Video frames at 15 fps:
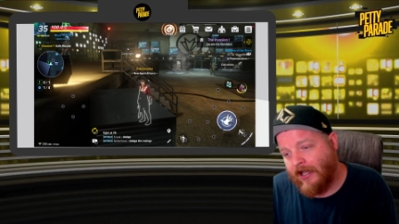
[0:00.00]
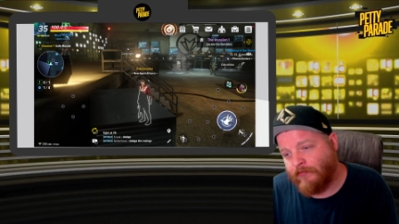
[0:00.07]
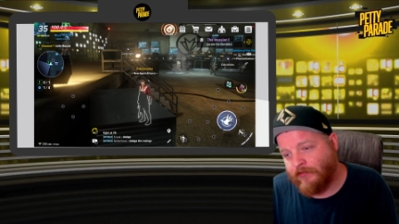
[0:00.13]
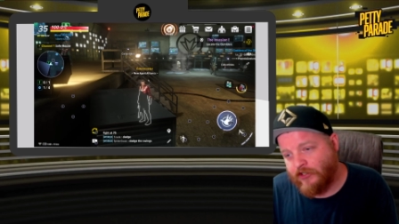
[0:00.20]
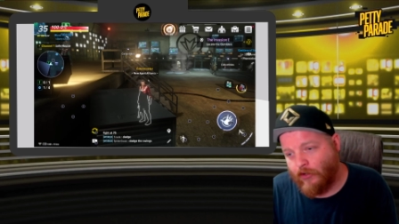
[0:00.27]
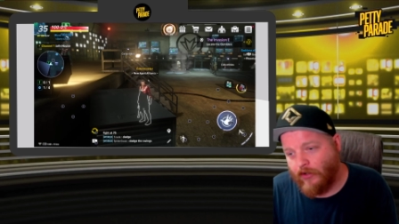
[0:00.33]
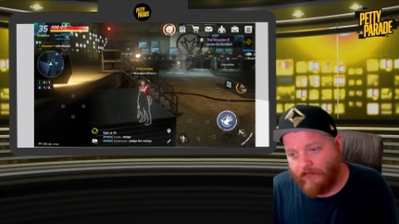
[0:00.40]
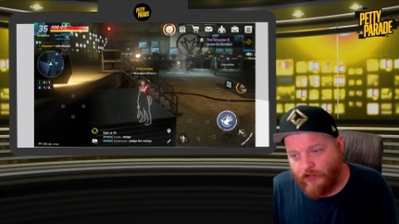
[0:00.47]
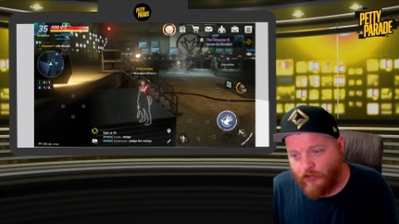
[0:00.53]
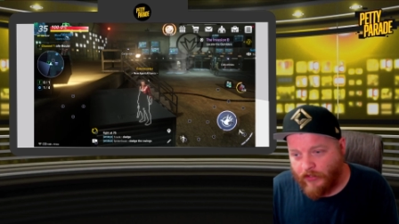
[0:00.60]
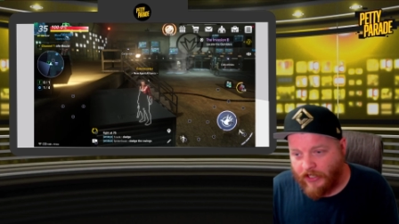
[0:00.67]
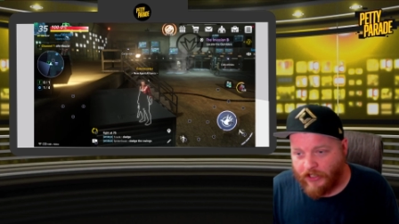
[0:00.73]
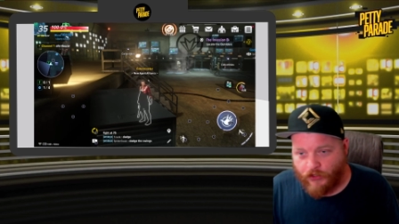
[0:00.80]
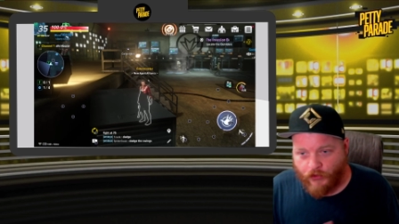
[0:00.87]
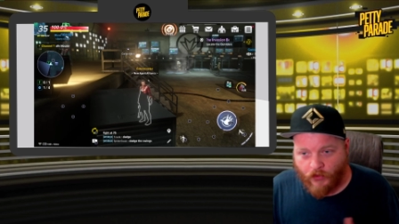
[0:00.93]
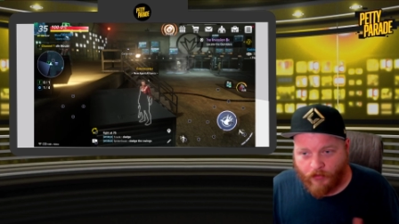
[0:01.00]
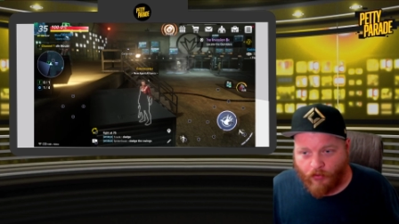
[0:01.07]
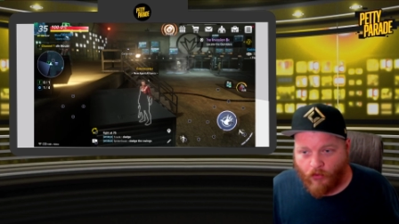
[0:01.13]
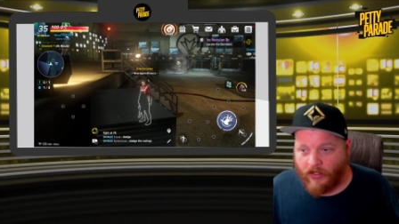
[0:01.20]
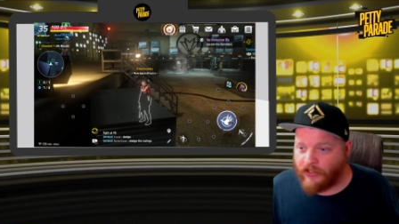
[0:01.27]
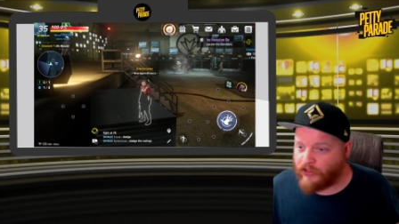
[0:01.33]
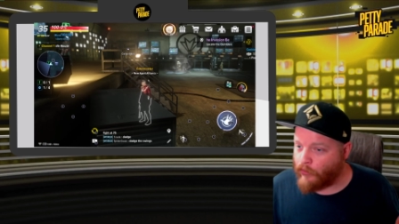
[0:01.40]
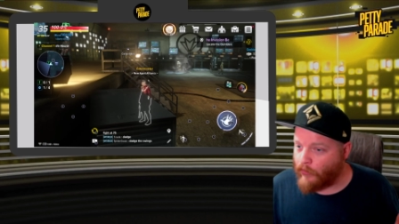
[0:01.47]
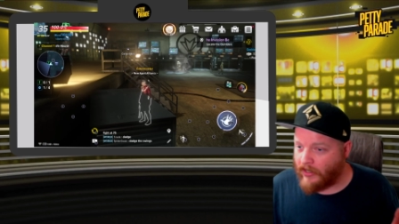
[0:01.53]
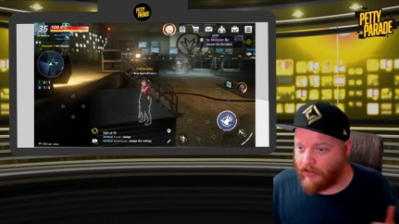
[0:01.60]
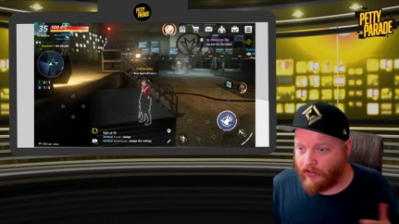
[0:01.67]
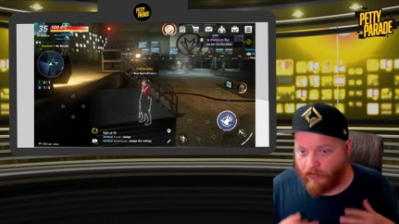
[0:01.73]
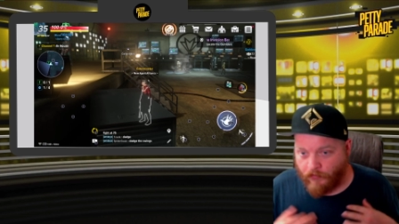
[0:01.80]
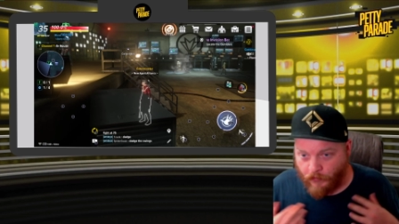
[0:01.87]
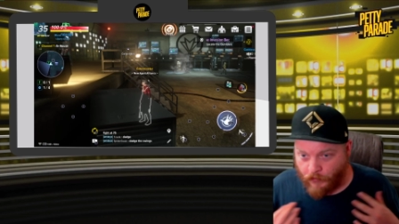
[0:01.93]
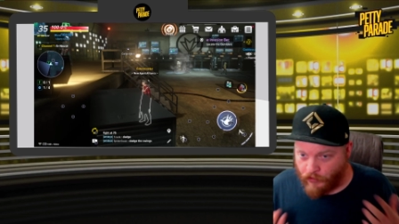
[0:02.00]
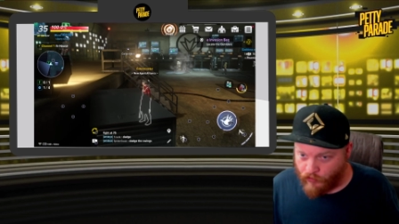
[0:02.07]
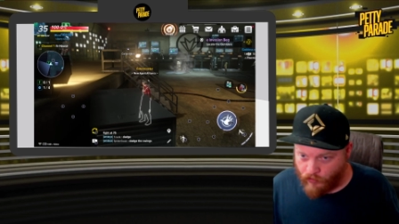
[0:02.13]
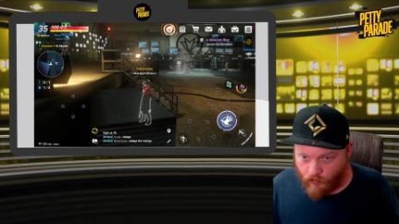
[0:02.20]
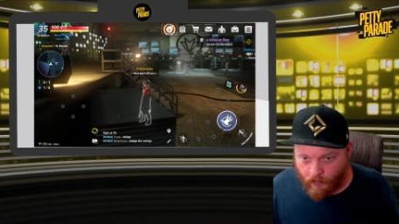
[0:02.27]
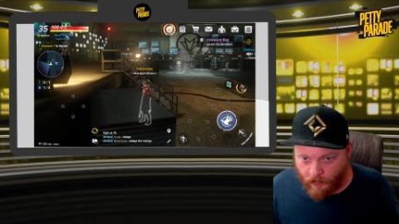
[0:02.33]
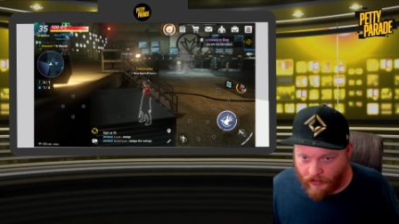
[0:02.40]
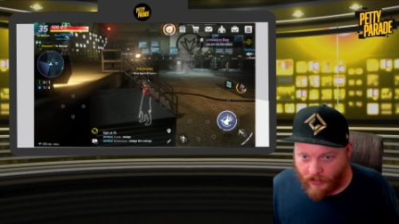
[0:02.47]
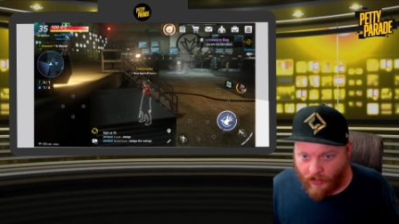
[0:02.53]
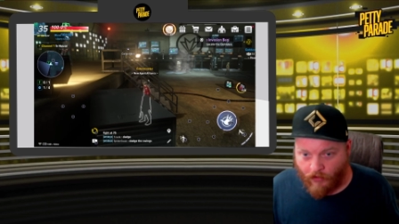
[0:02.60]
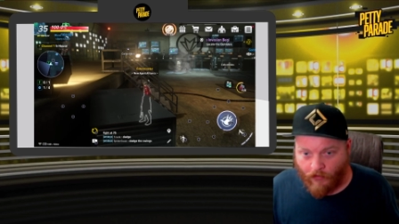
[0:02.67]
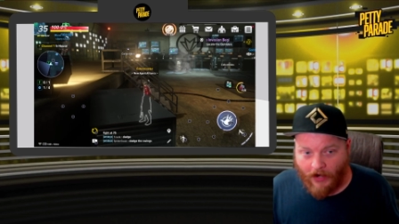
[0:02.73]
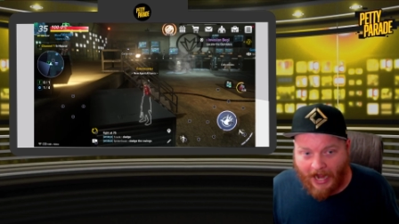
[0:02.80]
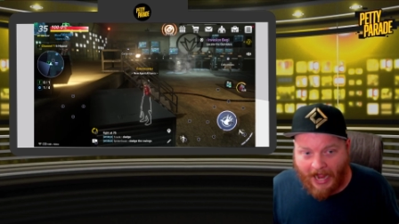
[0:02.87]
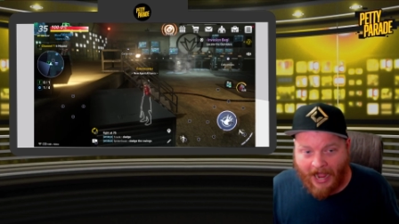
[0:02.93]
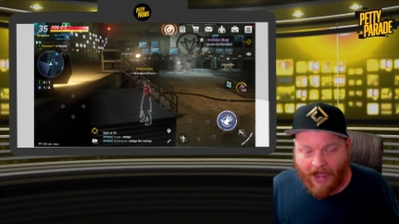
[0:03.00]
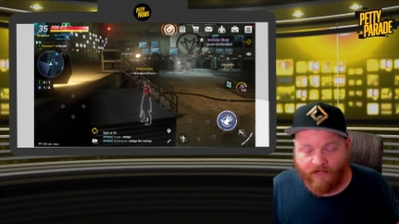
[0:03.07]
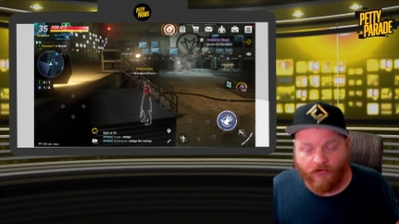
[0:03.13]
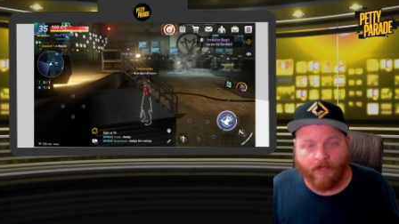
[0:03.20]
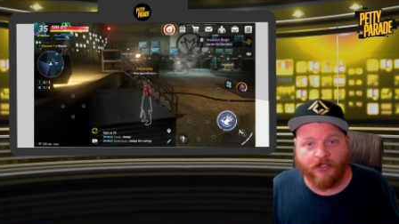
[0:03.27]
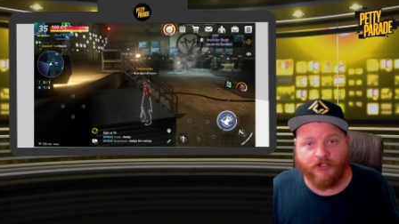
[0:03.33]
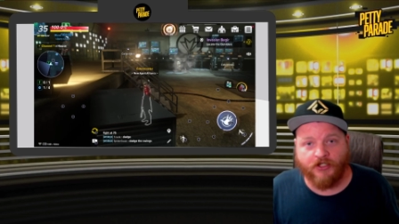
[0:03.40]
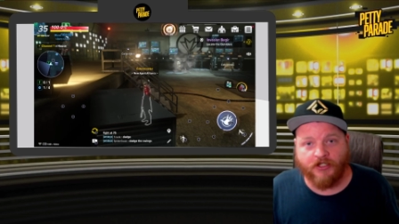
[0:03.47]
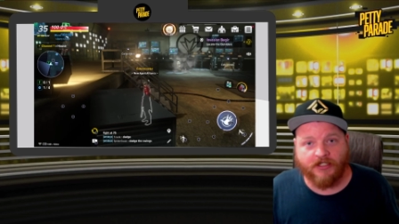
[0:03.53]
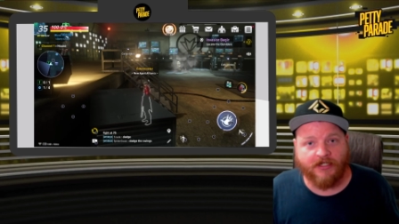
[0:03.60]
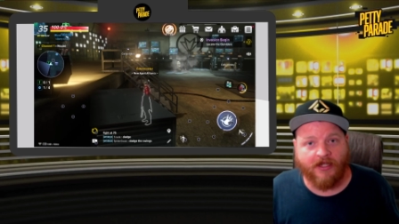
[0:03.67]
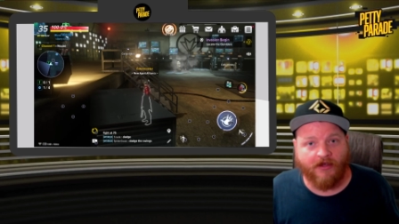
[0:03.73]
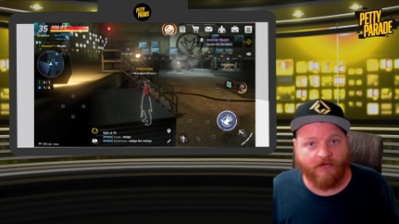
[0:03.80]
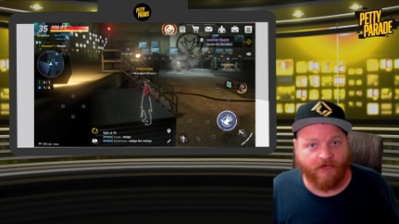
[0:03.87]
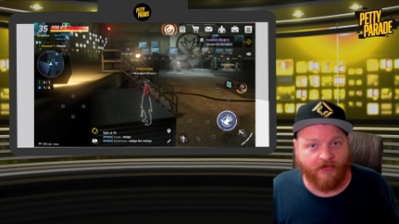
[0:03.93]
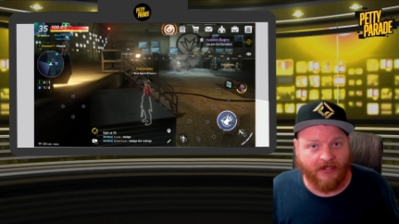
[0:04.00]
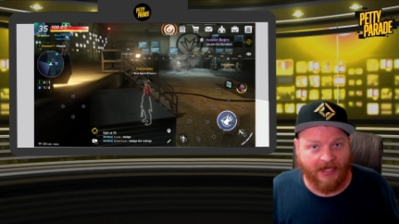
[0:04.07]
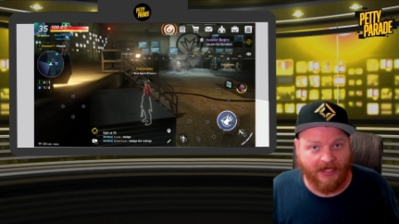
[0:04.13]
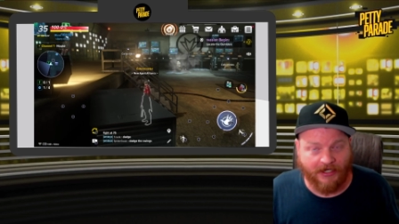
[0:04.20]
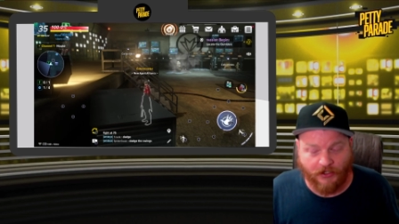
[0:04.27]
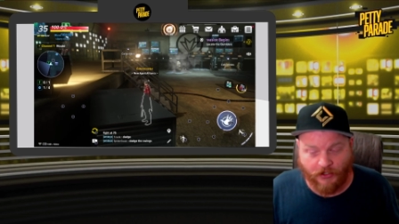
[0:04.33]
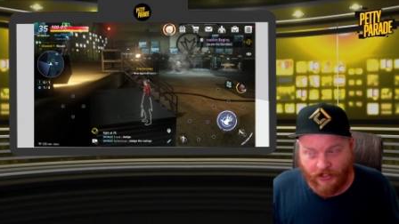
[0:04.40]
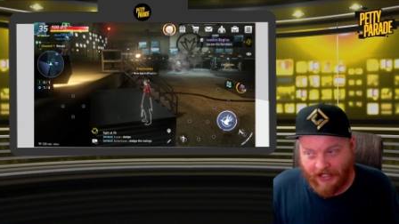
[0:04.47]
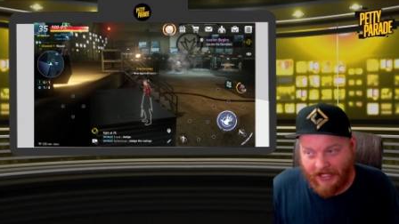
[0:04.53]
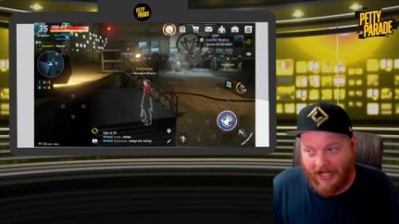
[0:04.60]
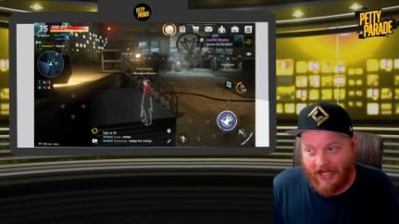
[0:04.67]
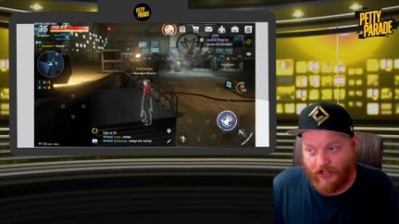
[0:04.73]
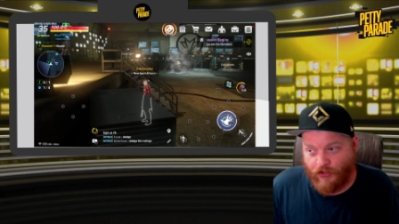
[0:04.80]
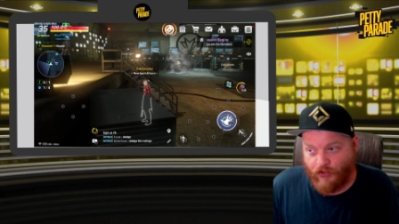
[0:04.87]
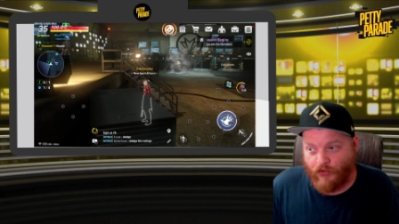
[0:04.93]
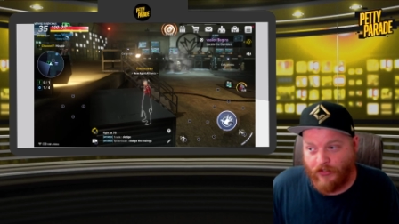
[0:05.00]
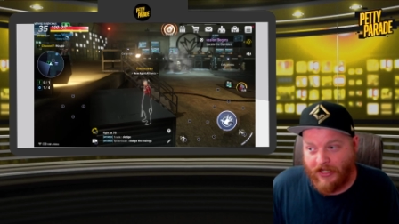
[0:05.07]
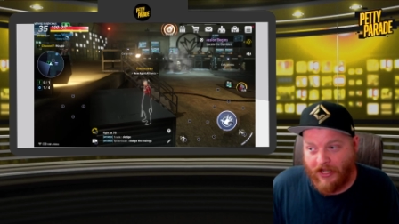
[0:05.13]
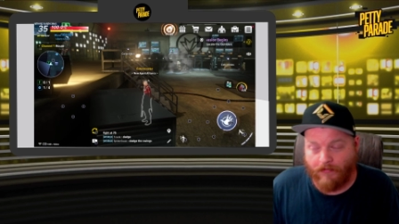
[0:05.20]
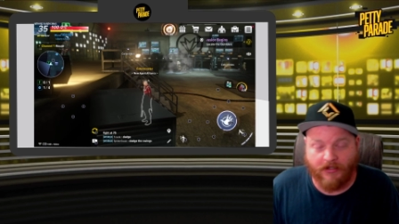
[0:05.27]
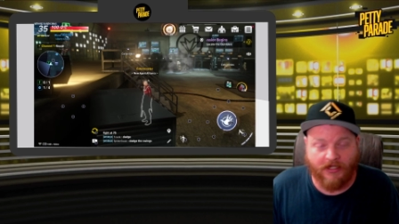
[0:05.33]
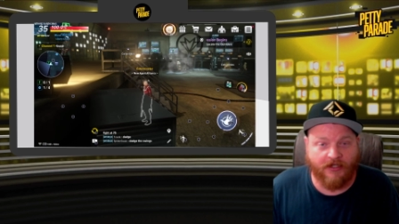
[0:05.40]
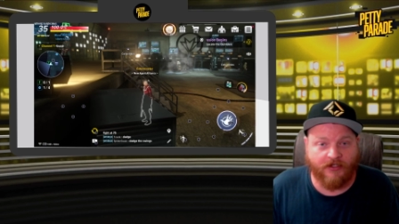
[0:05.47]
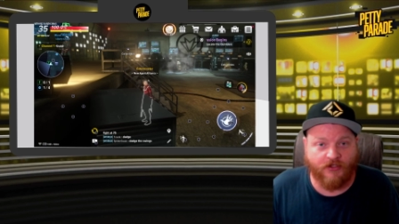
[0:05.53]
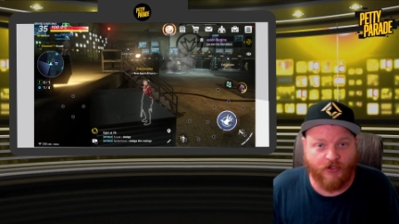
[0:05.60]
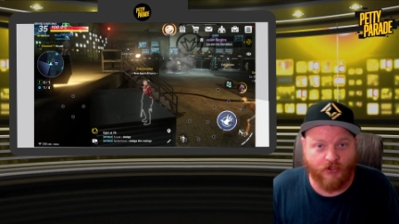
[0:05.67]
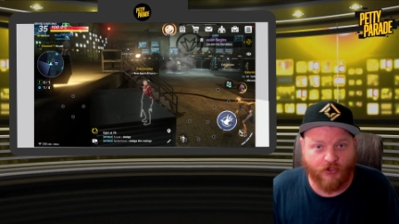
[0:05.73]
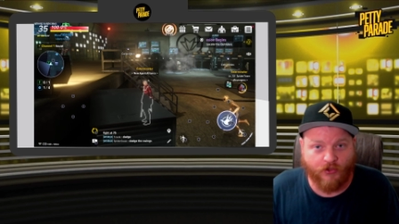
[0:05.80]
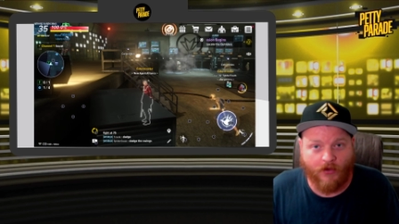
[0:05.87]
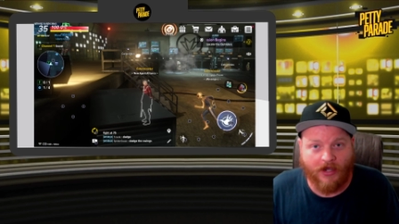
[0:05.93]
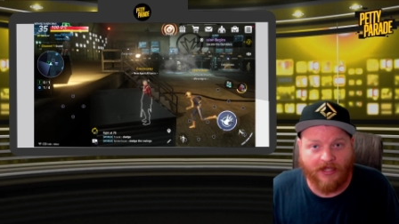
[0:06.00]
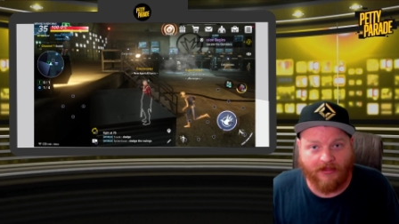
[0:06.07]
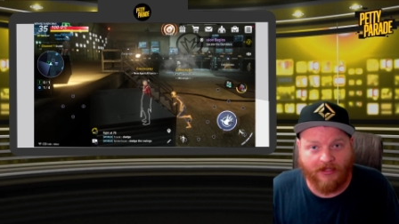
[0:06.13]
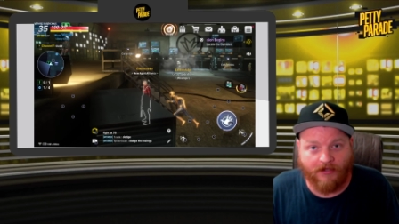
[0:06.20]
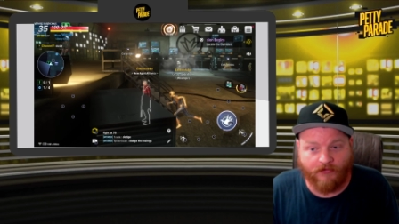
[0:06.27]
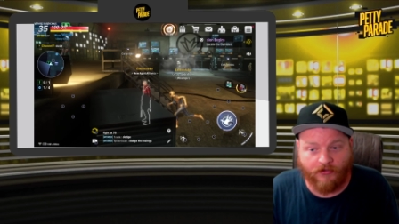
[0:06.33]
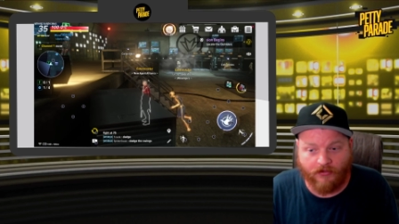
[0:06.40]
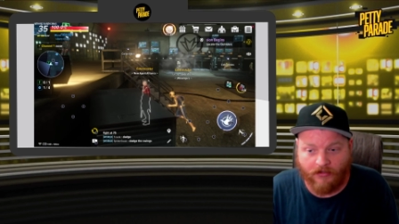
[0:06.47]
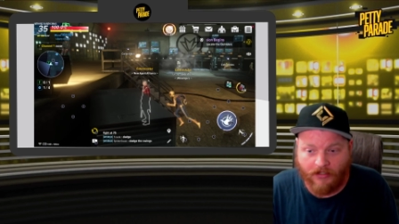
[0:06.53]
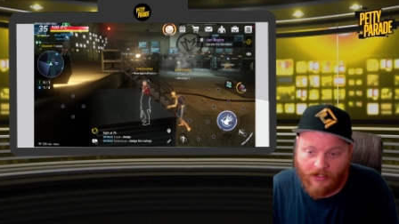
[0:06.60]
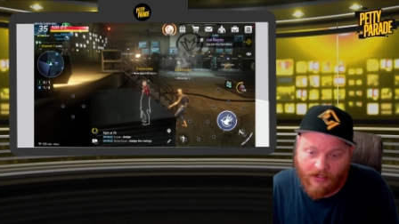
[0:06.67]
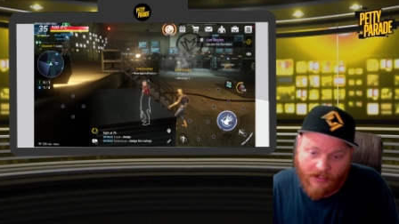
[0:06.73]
So if you get to a point to where you have a bunch of stuff that you can't do yet because of your squad level,